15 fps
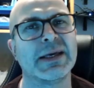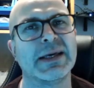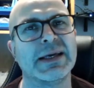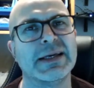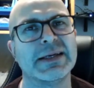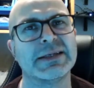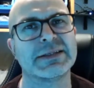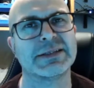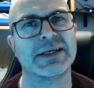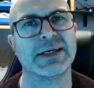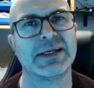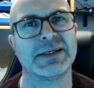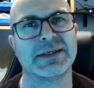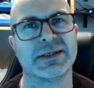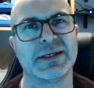it
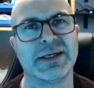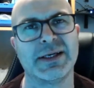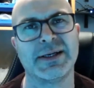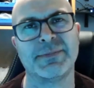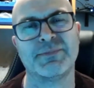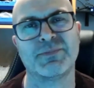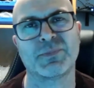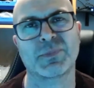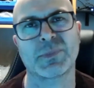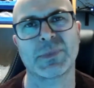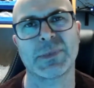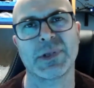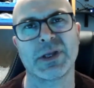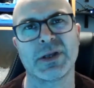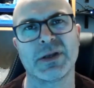said,
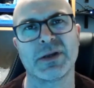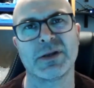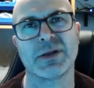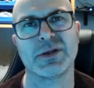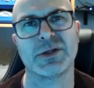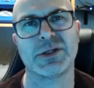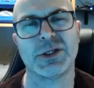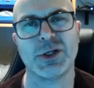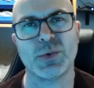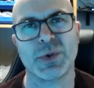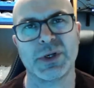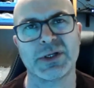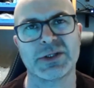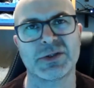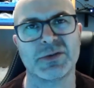do you want
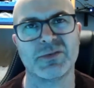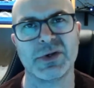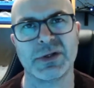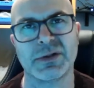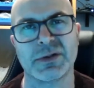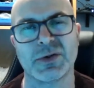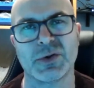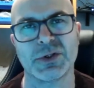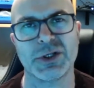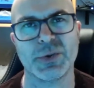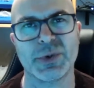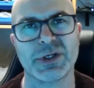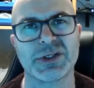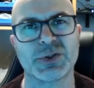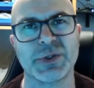
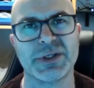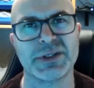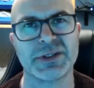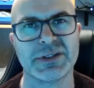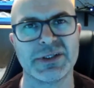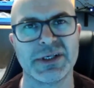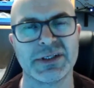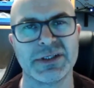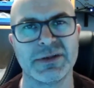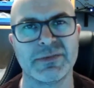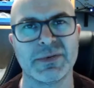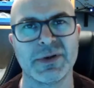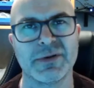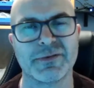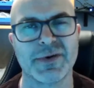to switch to 60
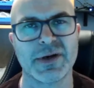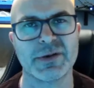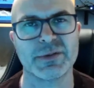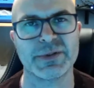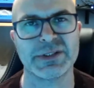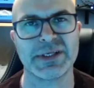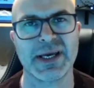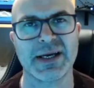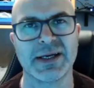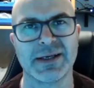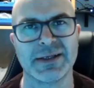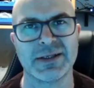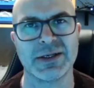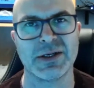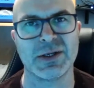frames per
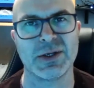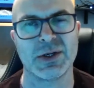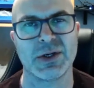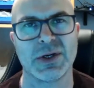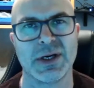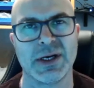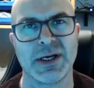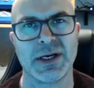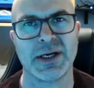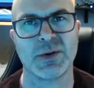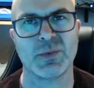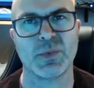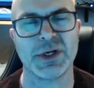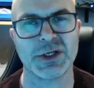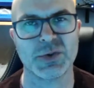second,
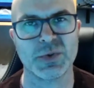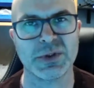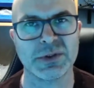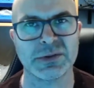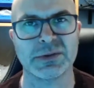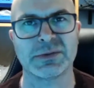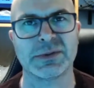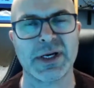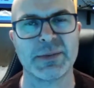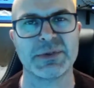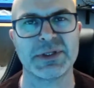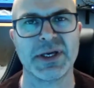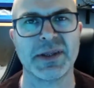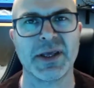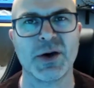which will
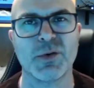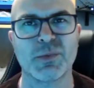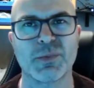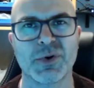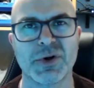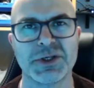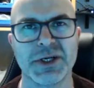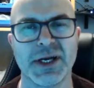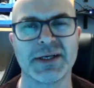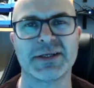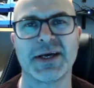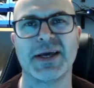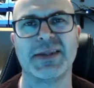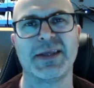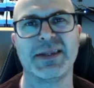upset the whole project,
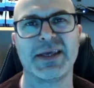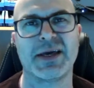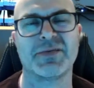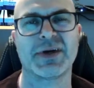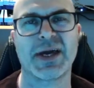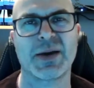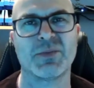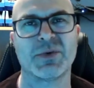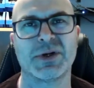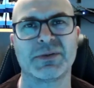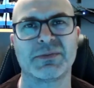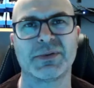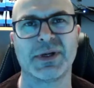and then the other camera